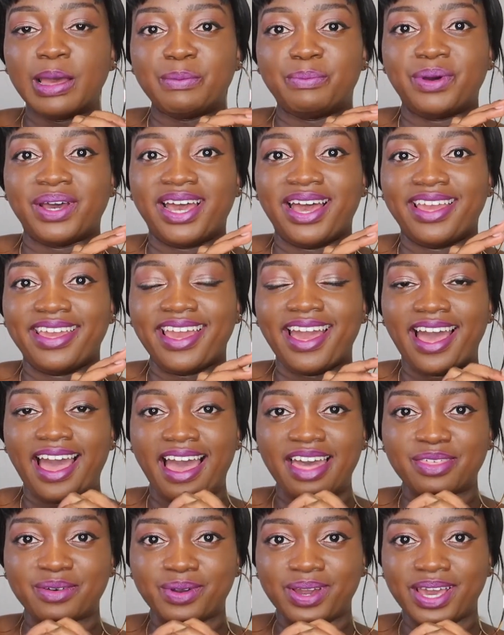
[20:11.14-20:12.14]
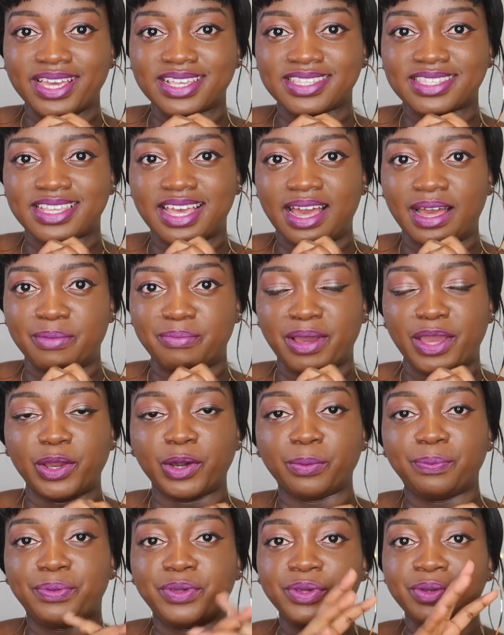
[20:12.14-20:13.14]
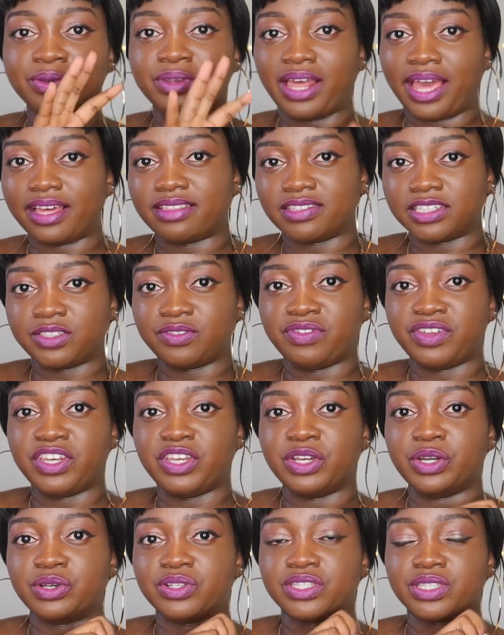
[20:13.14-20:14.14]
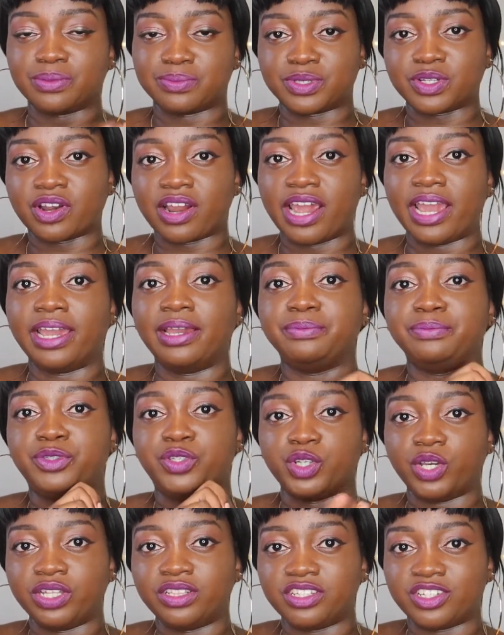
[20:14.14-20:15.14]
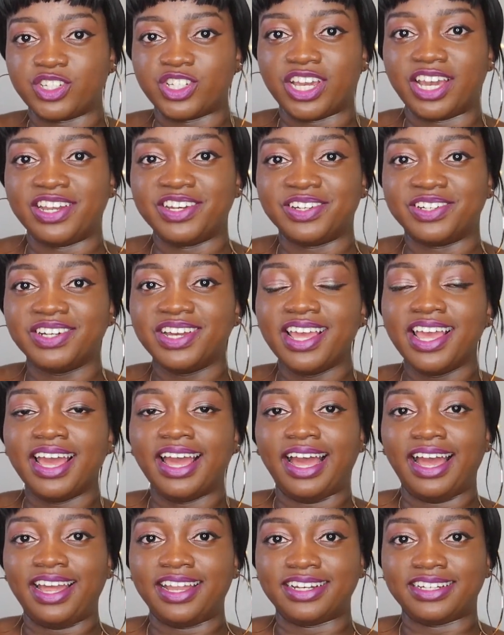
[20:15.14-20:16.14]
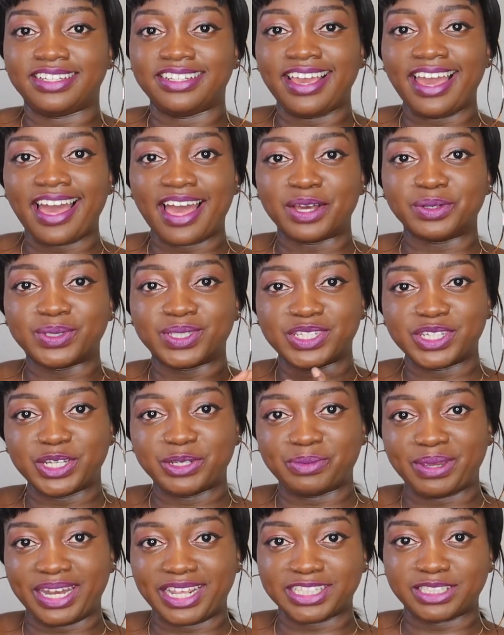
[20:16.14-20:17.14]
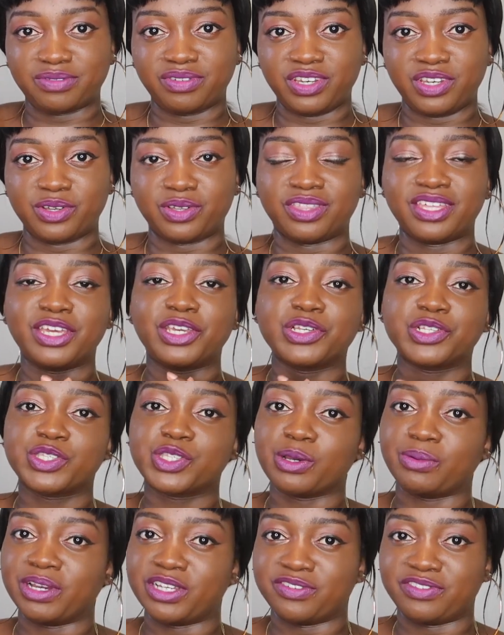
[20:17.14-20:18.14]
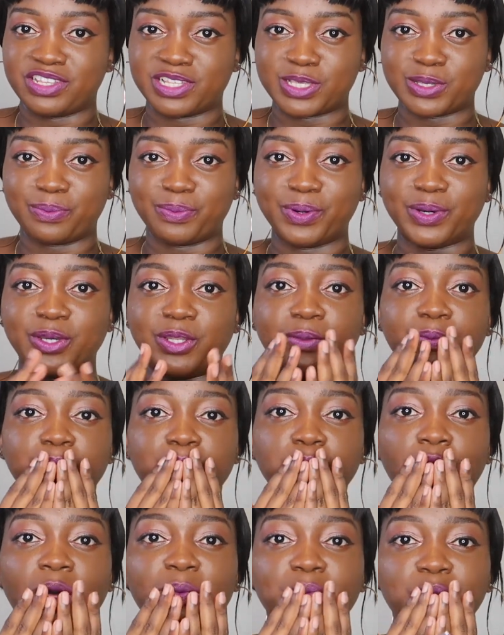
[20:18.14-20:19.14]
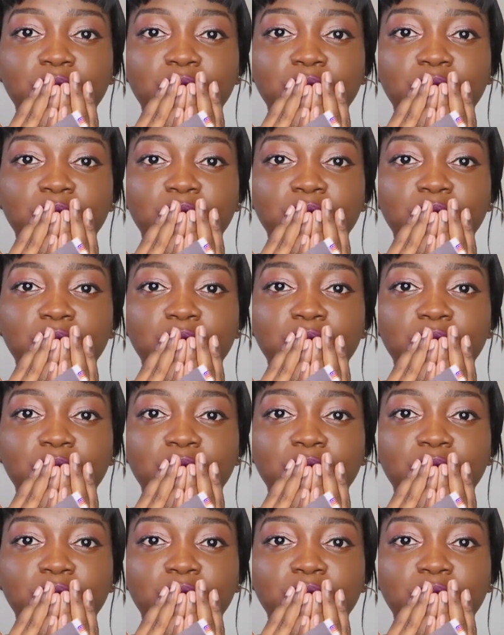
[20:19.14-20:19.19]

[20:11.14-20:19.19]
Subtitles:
But yeah, otherwise I hope you like this video, subscribe, join the channel, and yeah, I'll see you in my next video. Thank you so much for the support. Mwah,